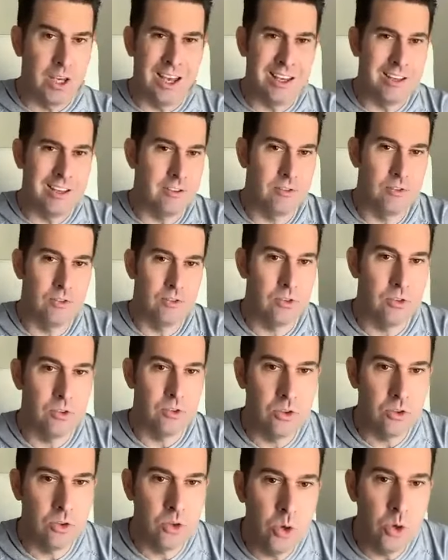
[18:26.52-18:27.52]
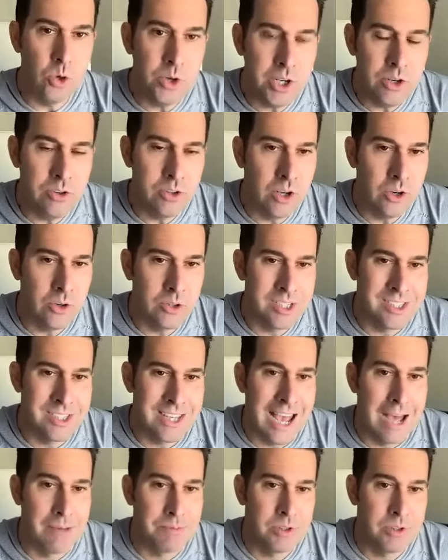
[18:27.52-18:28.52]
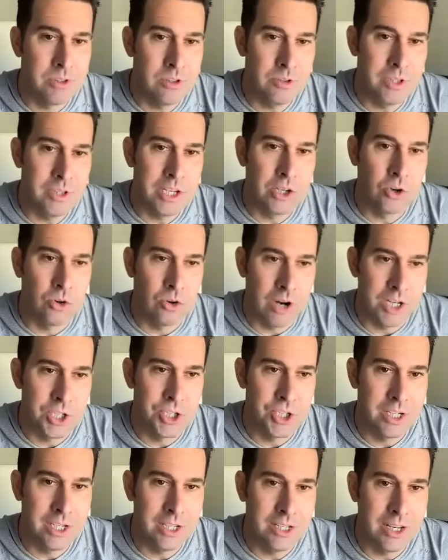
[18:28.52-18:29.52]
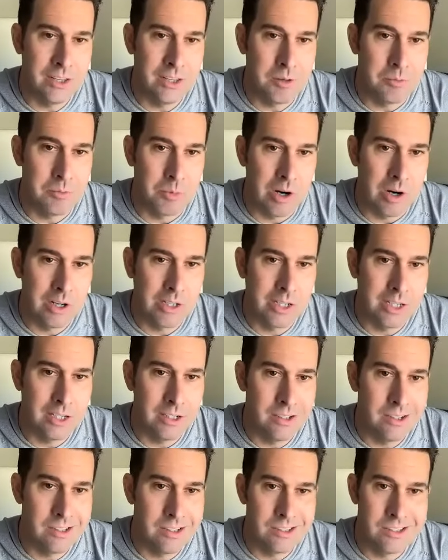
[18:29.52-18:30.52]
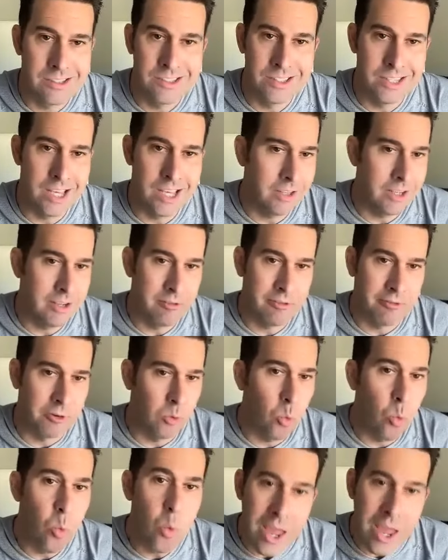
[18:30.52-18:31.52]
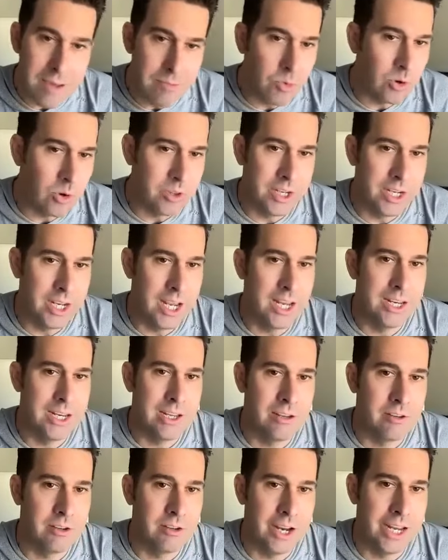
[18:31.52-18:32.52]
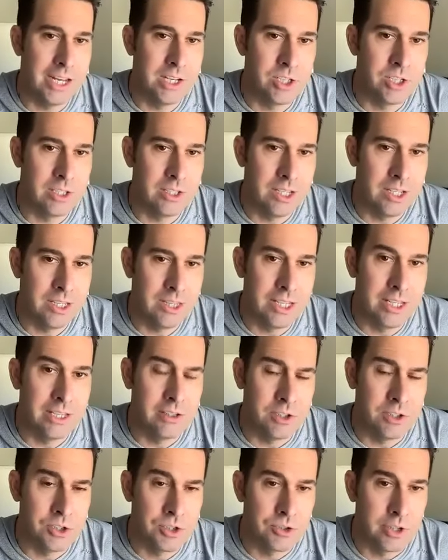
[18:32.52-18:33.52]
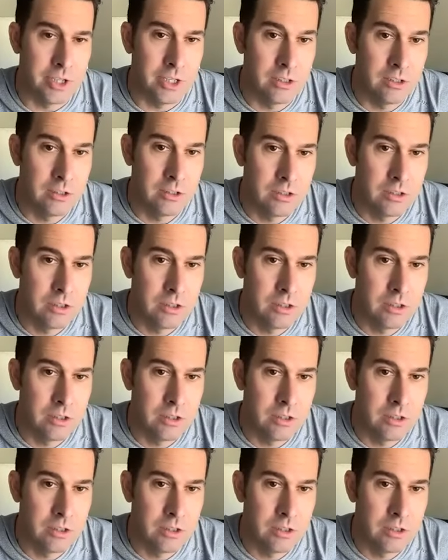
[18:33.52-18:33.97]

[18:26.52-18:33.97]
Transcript: uh, who do you know that's absolutely crushing it in the market, selling for way more than any other agent in the industry?